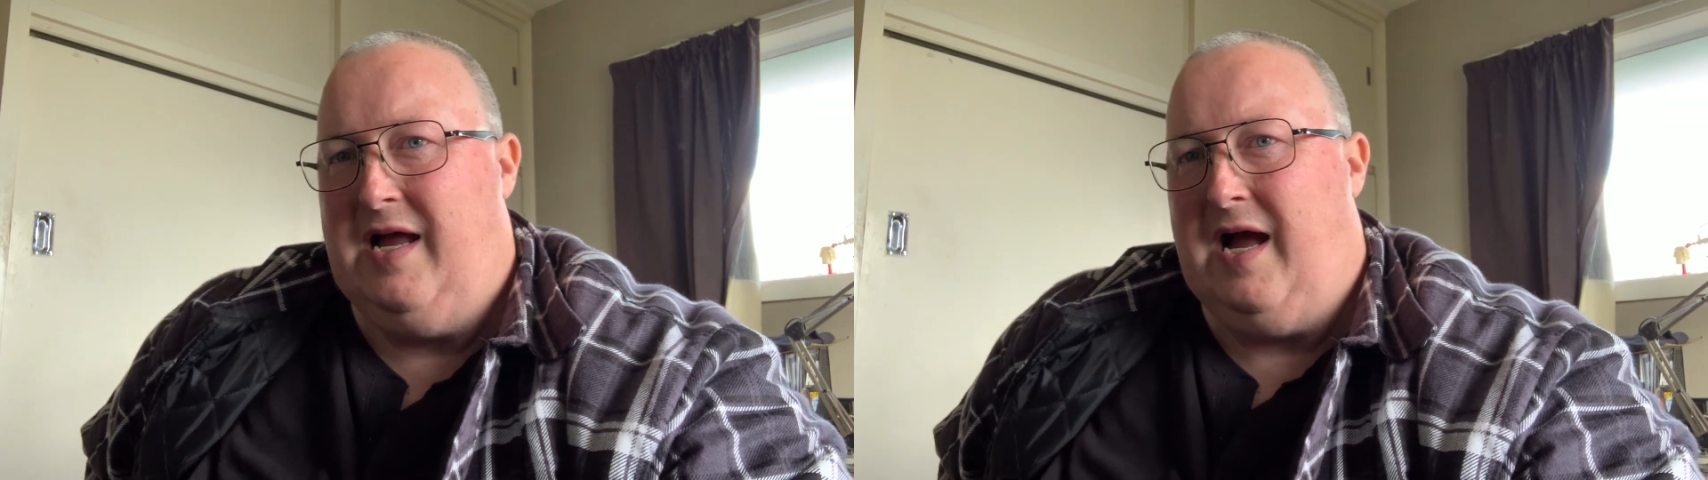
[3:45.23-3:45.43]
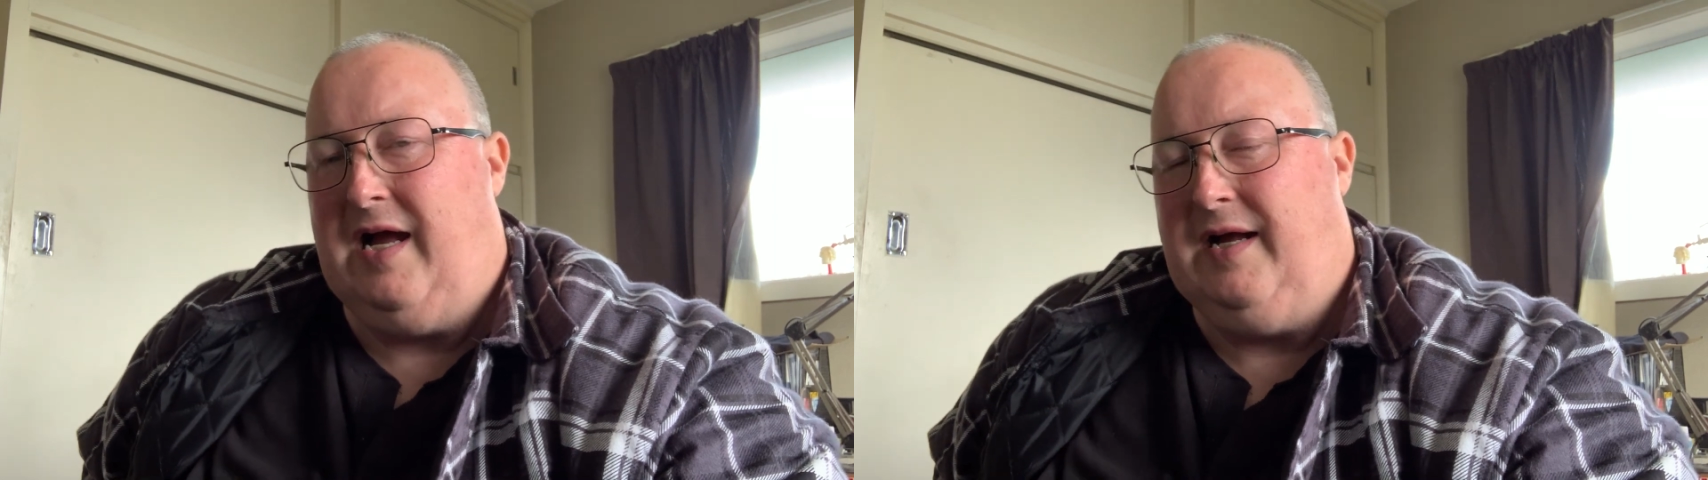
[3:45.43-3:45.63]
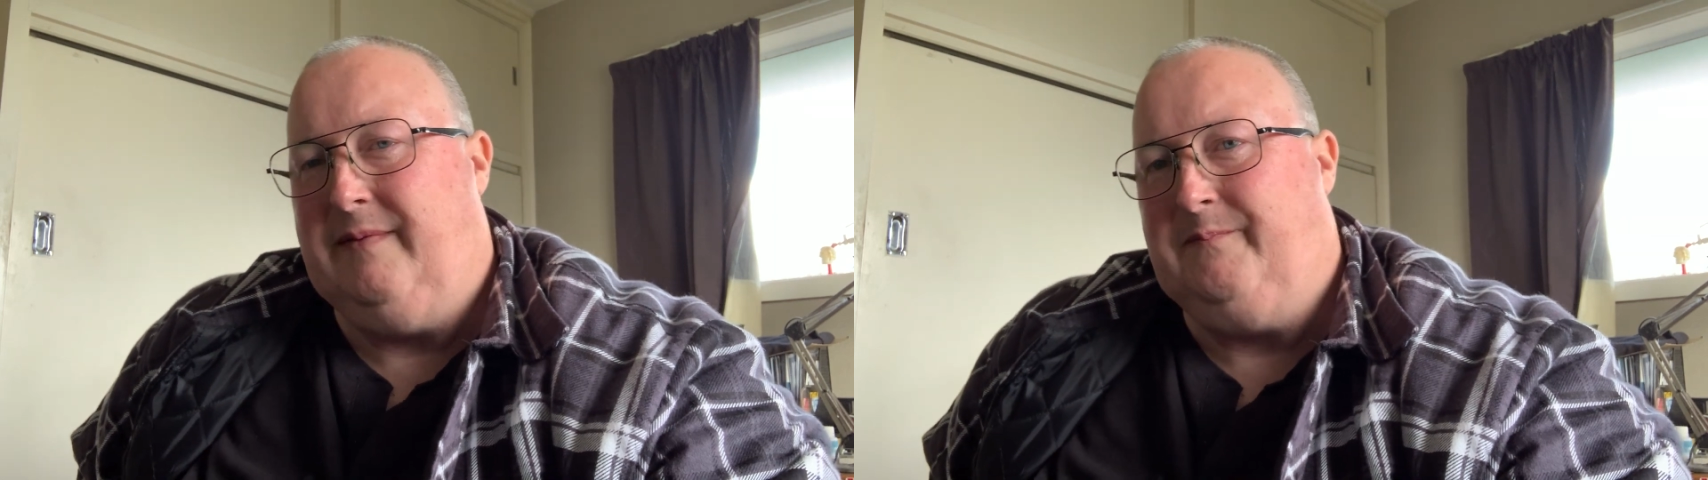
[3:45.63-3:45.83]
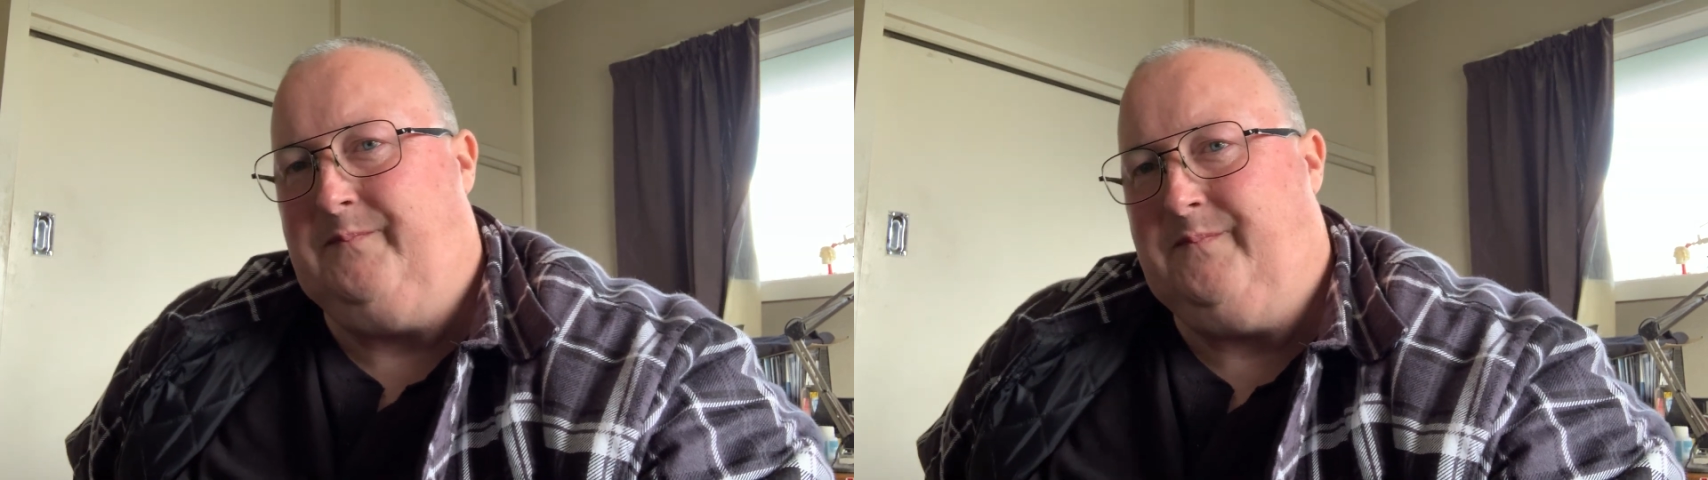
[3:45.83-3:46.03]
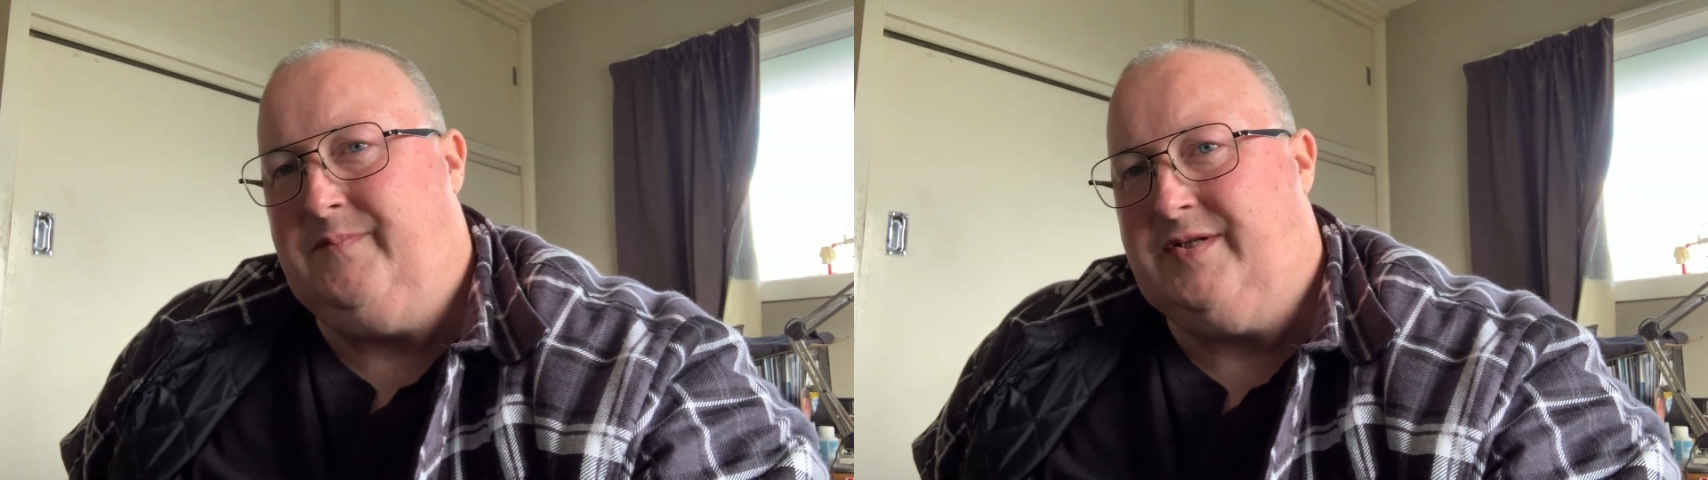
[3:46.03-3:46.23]

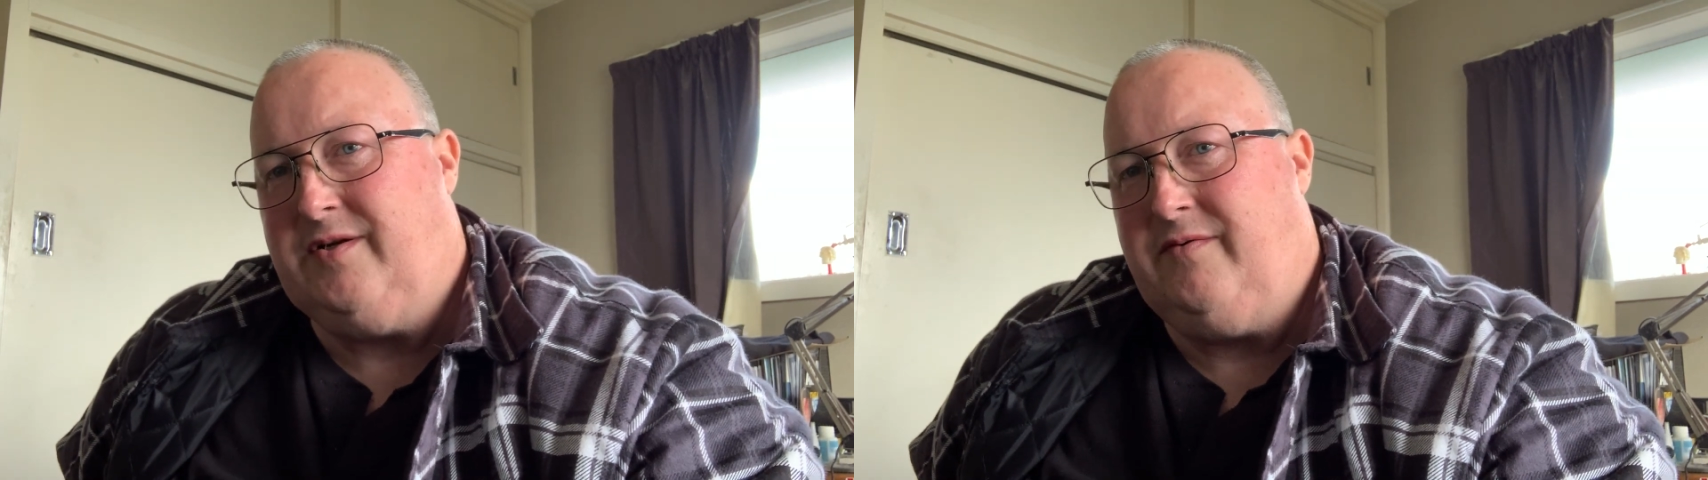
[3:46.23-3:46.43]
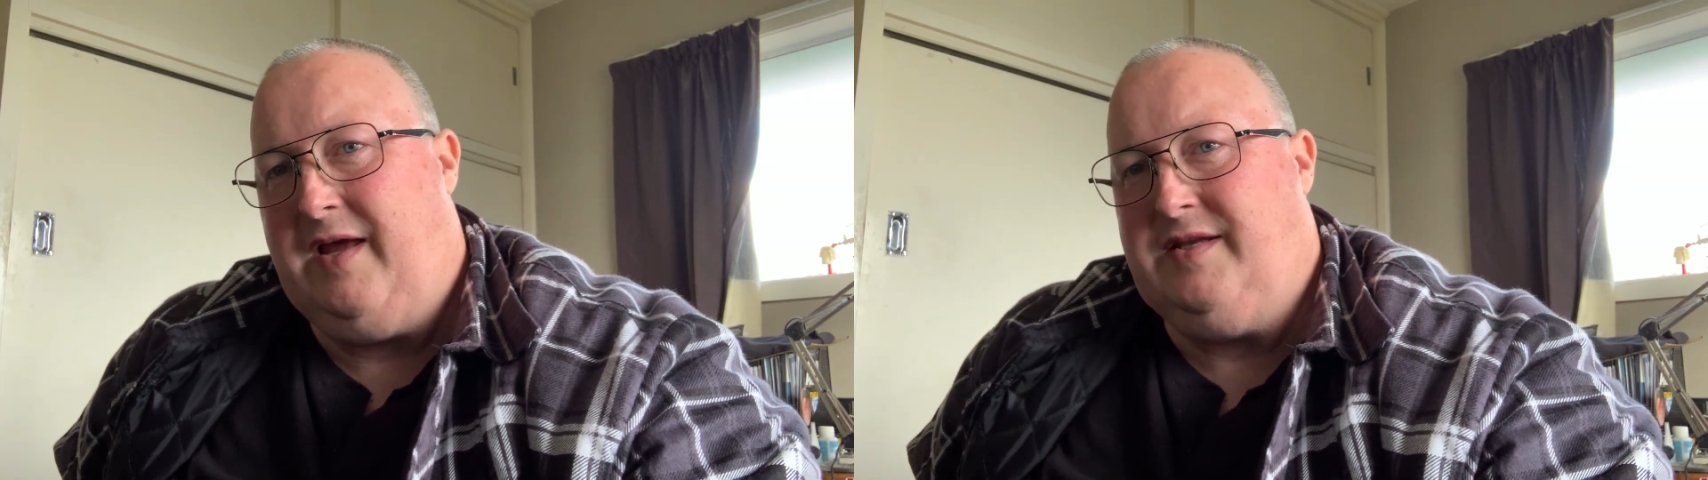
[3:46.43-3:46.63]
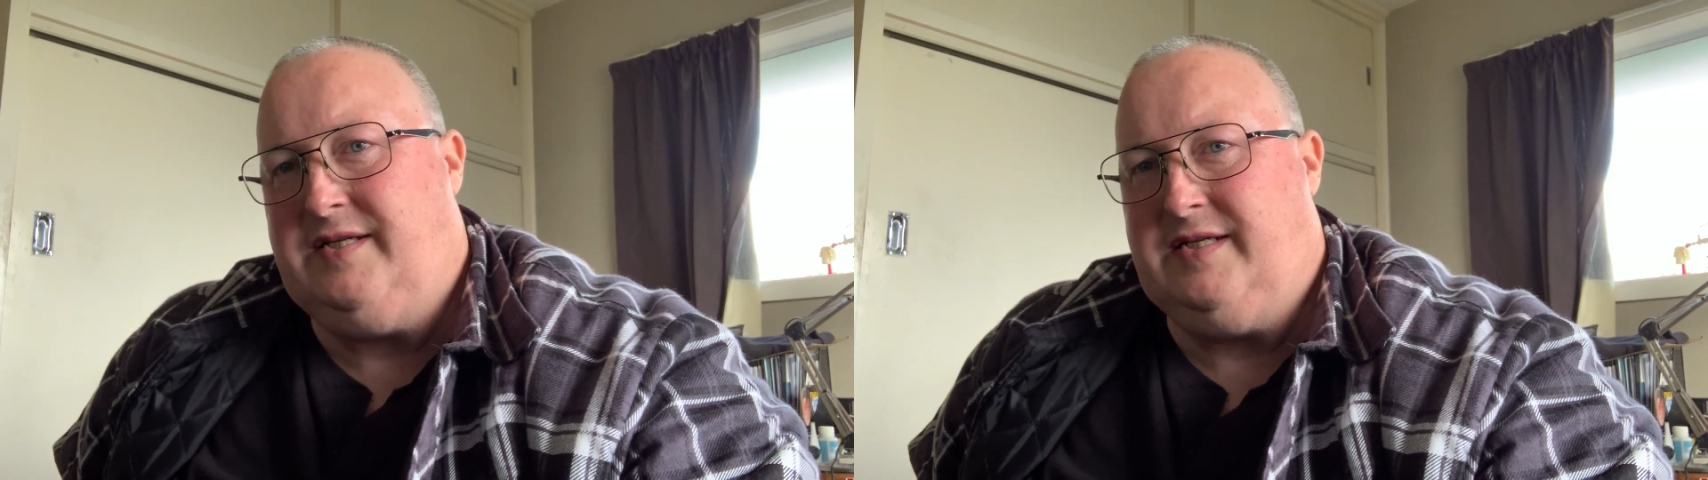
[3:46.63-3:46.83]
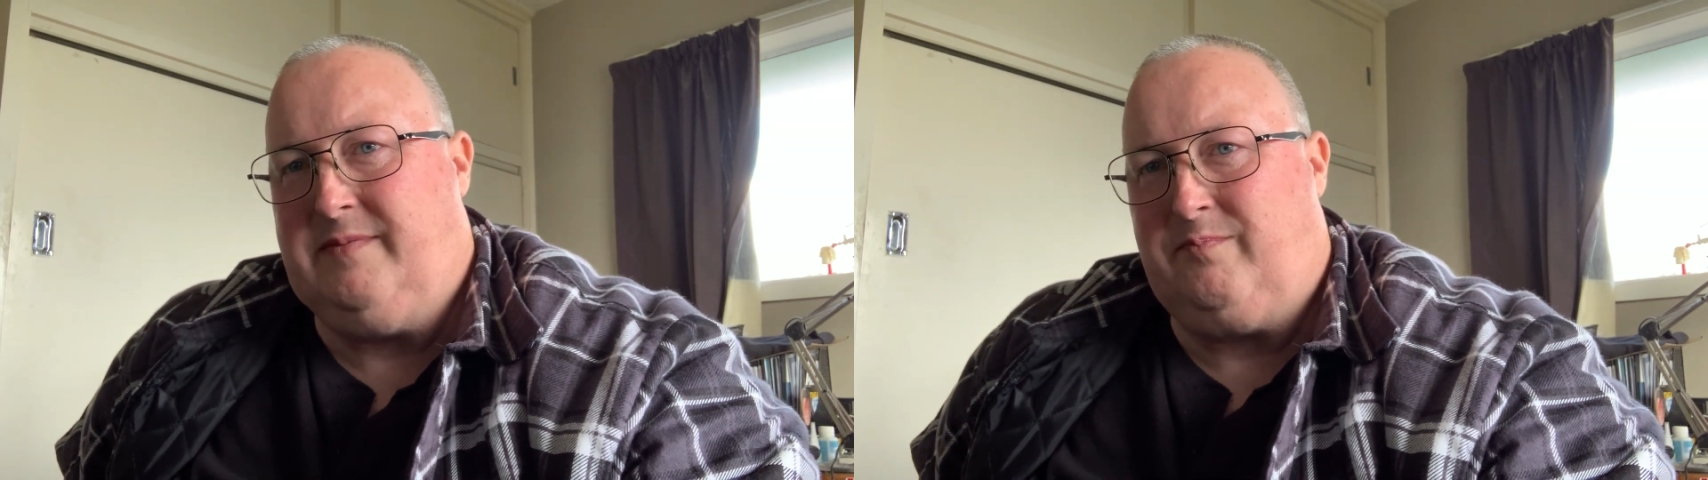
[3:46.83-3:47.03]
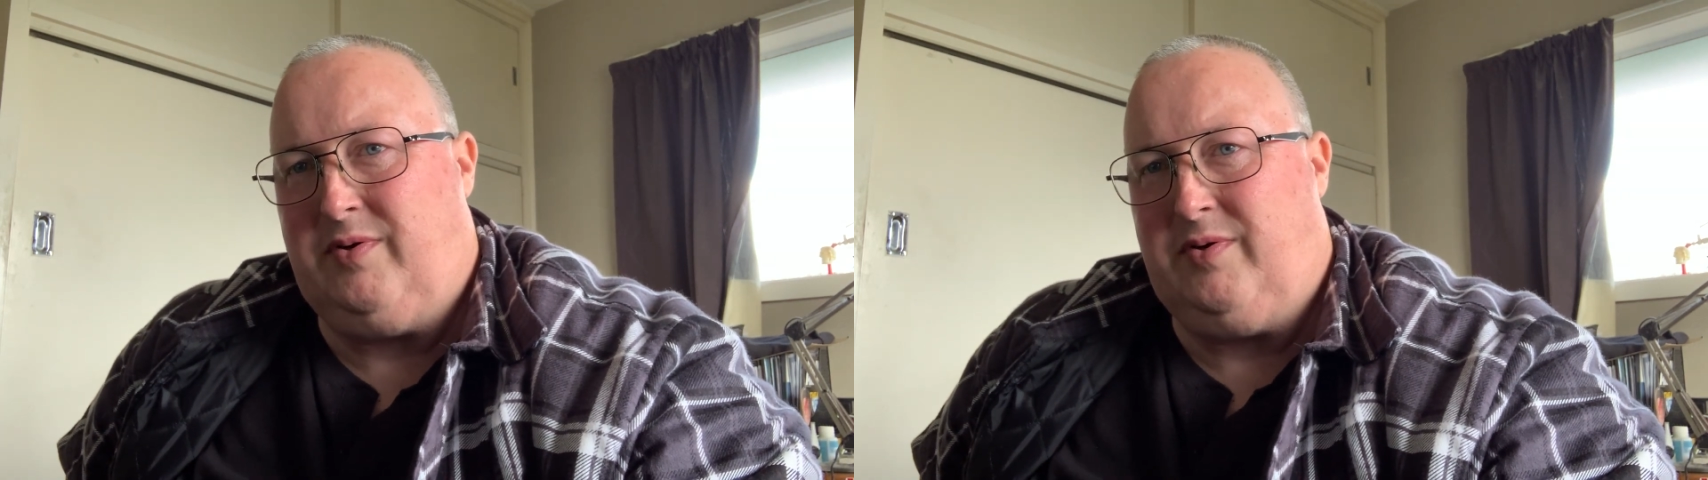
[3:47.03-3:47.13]
um, so that's